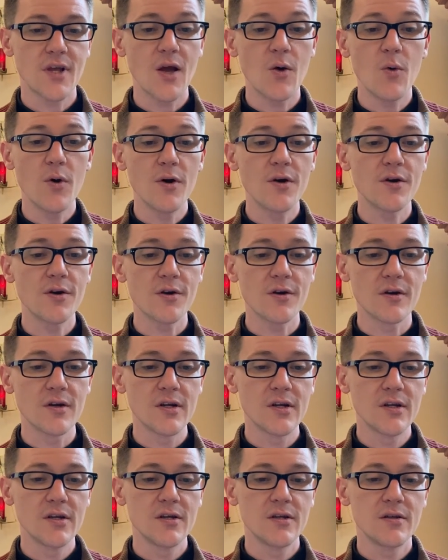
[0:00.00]
I wonder
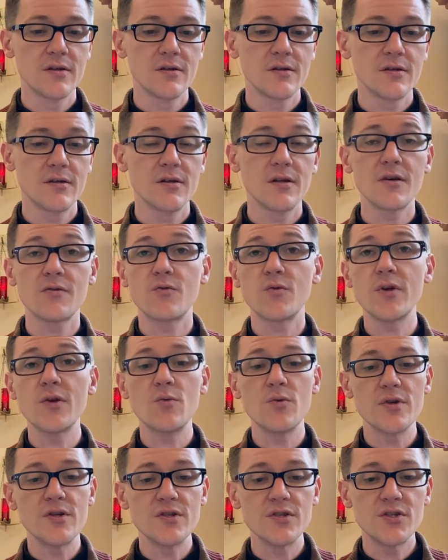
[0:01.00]
if we
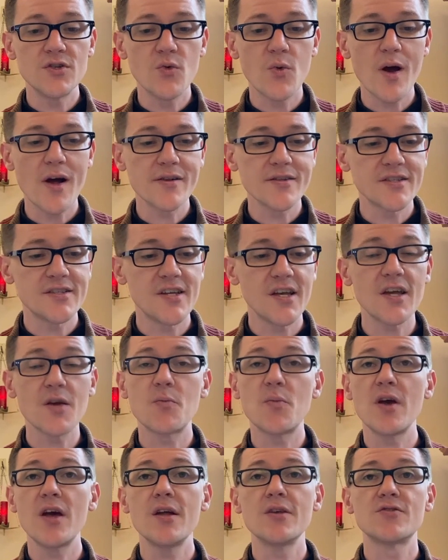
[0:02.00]
wouldn't do well to take a
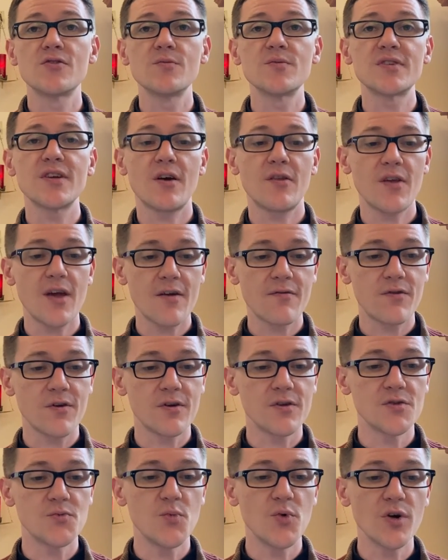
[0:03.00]
page from South
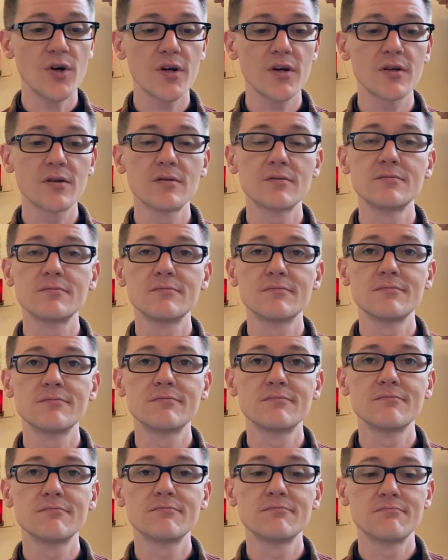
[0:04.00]
Africa's book,
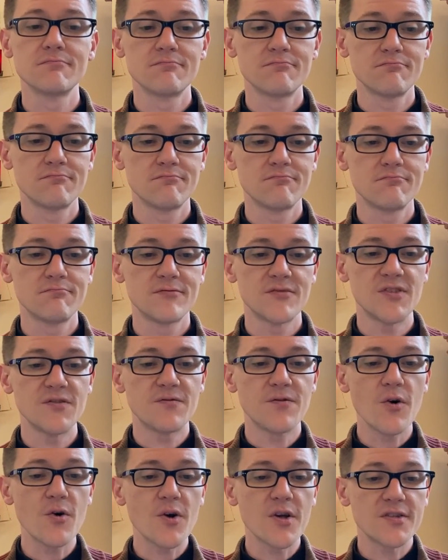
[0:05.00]
to
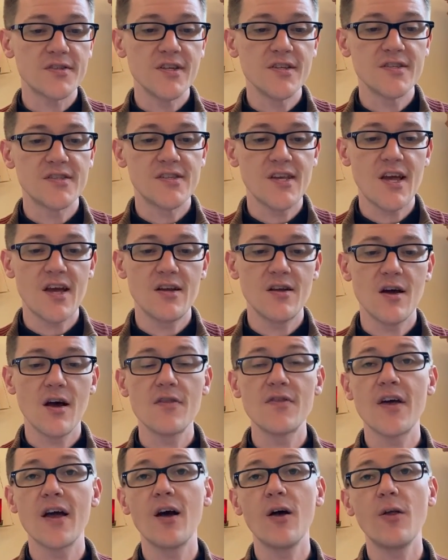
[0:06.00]
focus instead
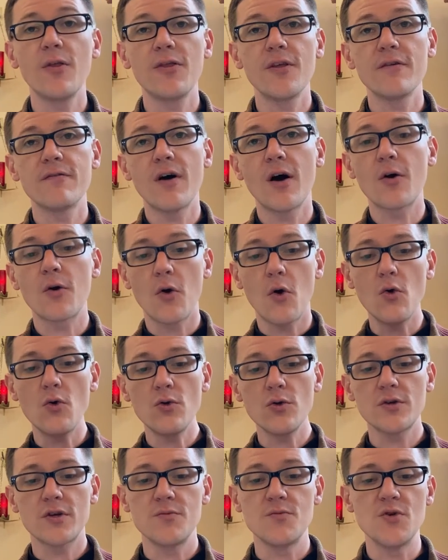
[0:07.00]
on the health of our
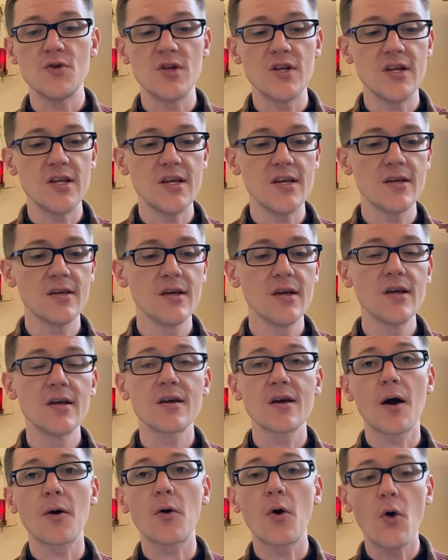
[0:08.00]
whole community,
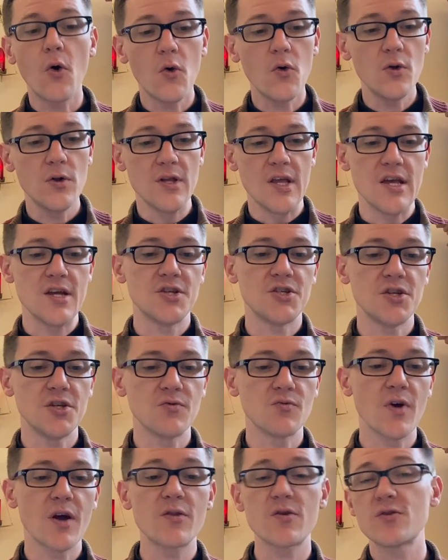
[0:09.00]
our whole
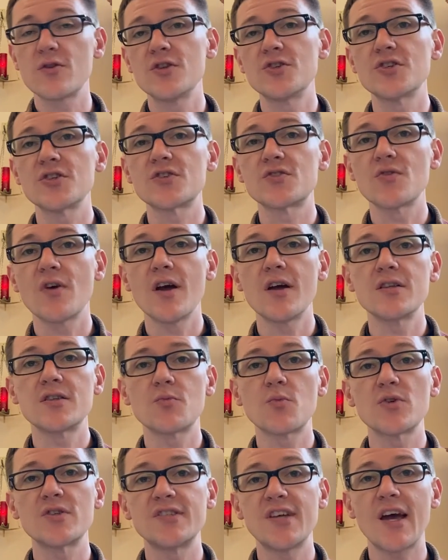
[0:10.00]
nation, rather than just trying
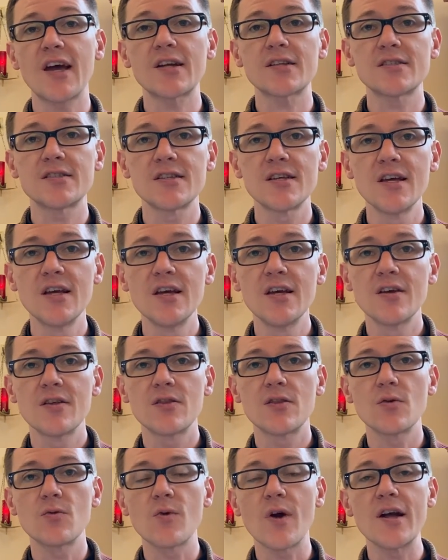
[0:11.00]
to protect
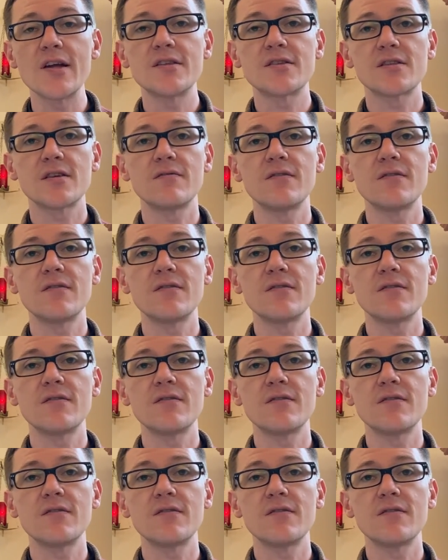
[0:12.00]
the rights